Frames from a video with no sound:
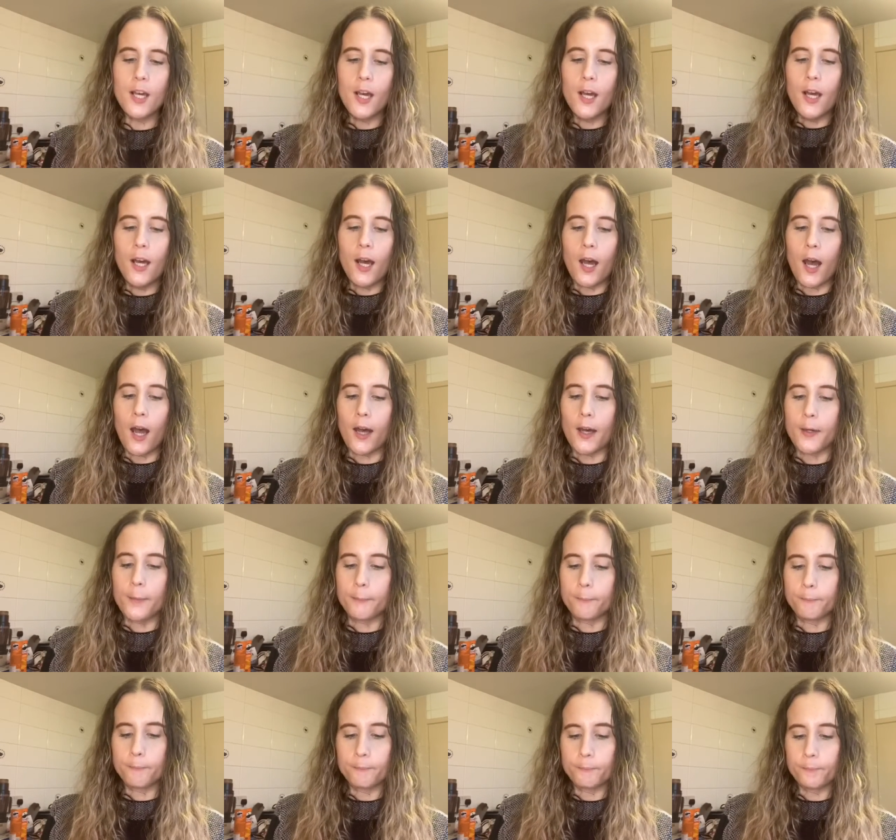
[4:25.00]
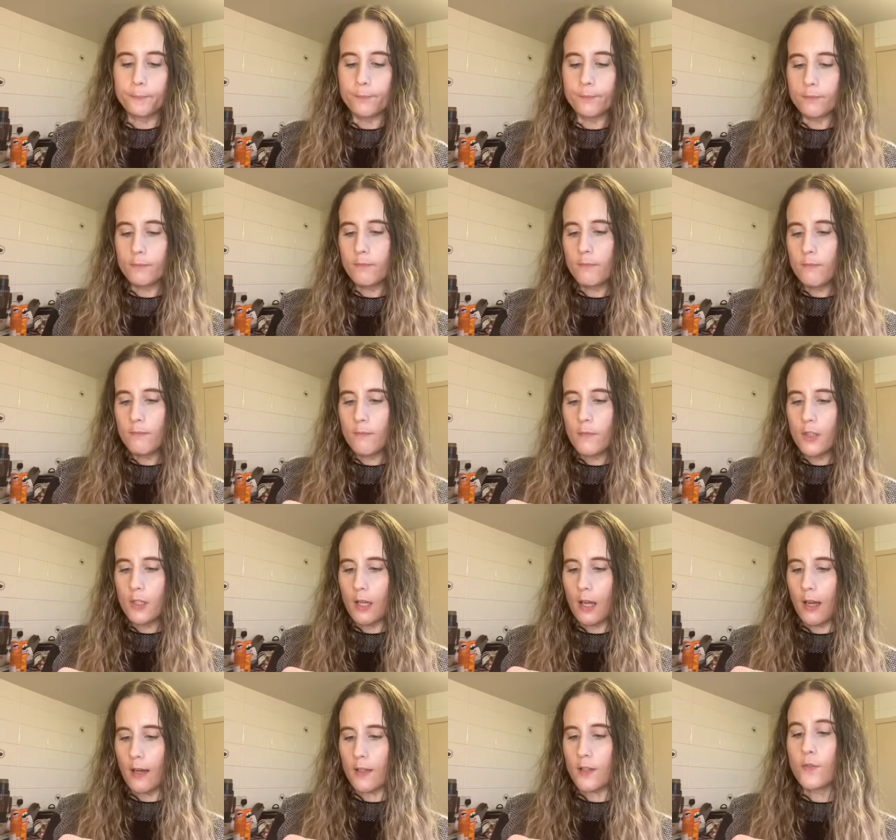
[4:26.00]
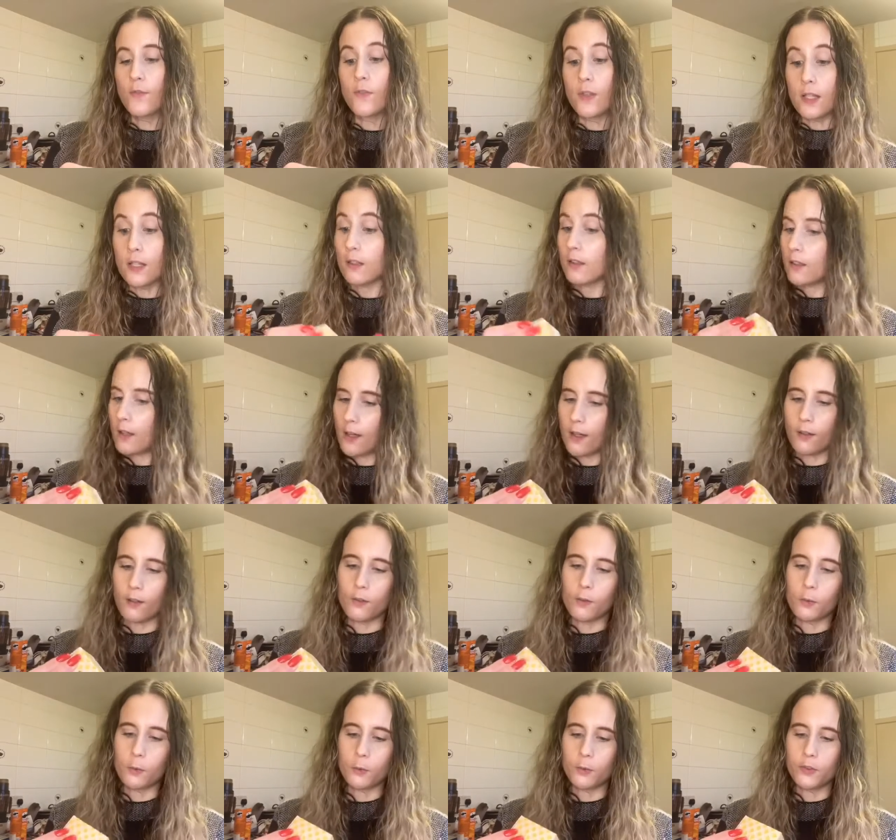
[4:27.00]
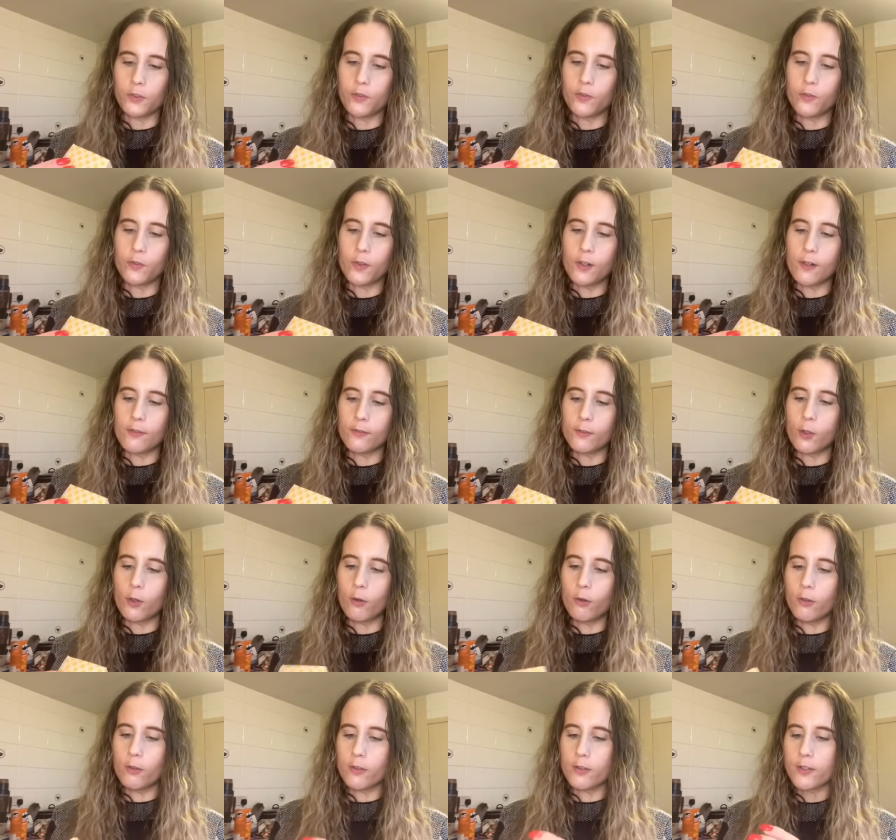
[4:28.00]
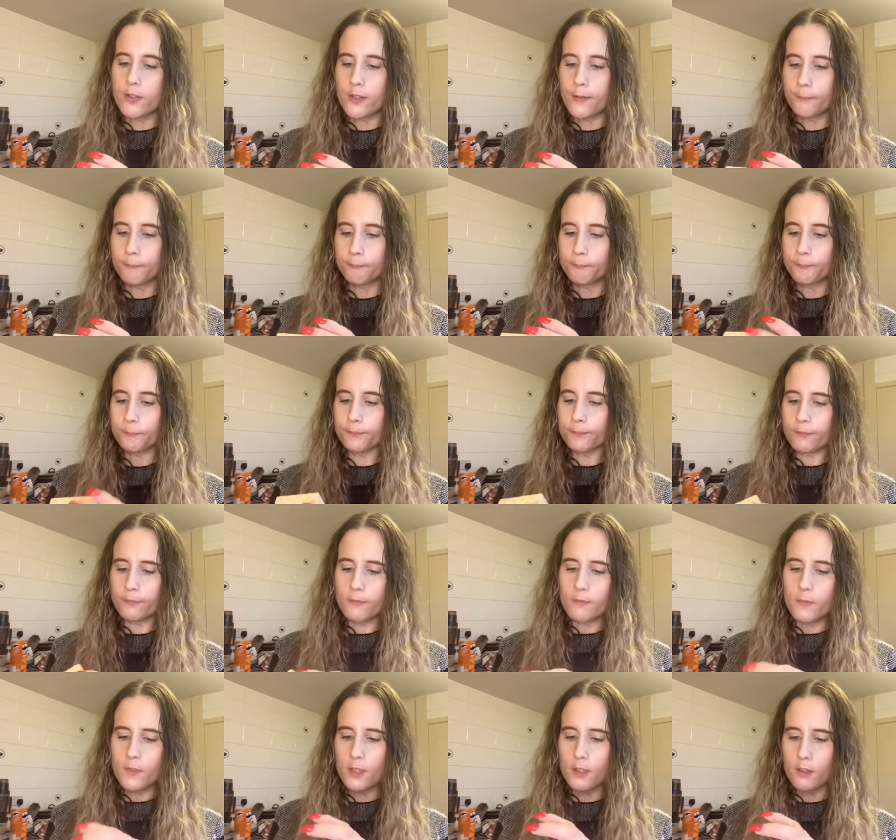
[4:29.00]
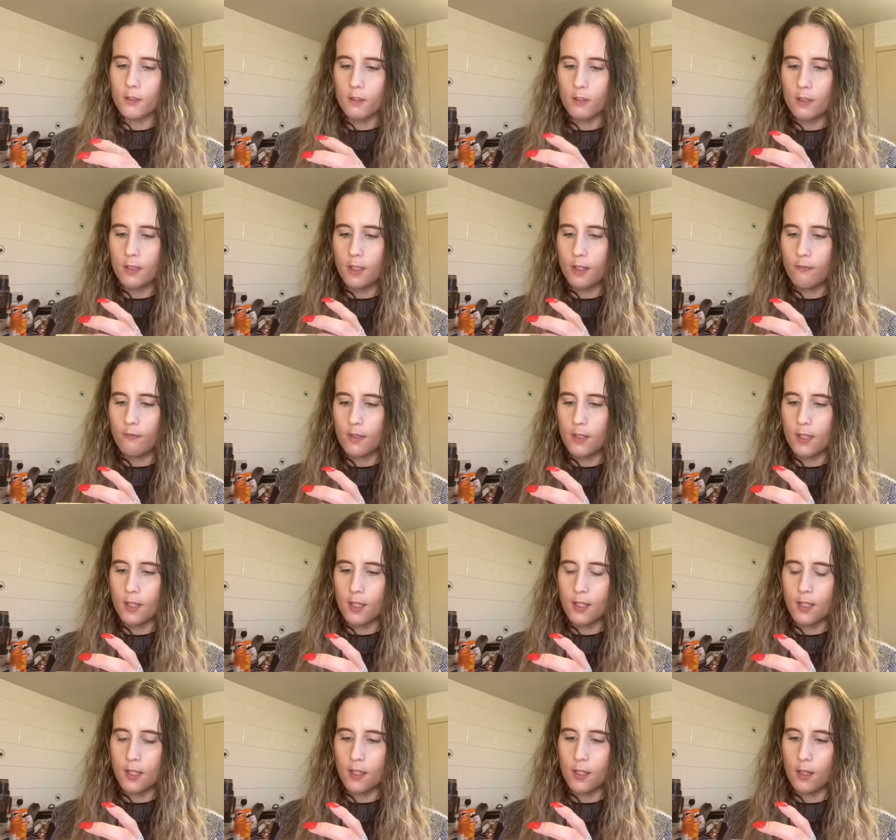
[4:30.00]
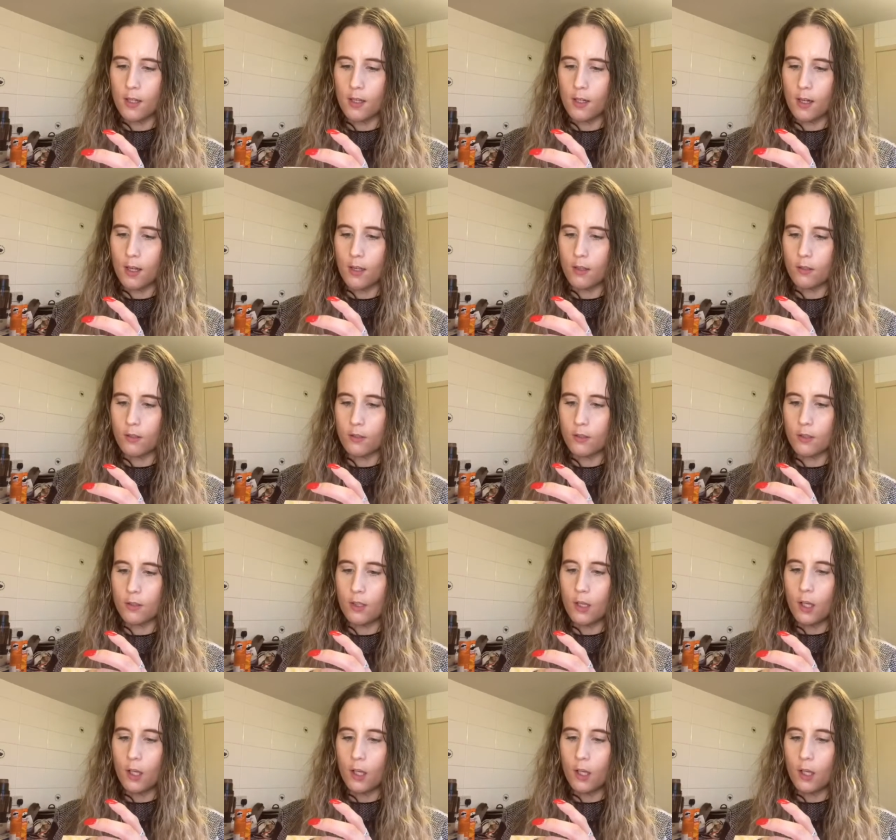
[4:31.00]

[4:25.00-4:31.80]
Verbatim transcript: And it's vegan and cruelty free, of course. Just gonna see if it says anything else.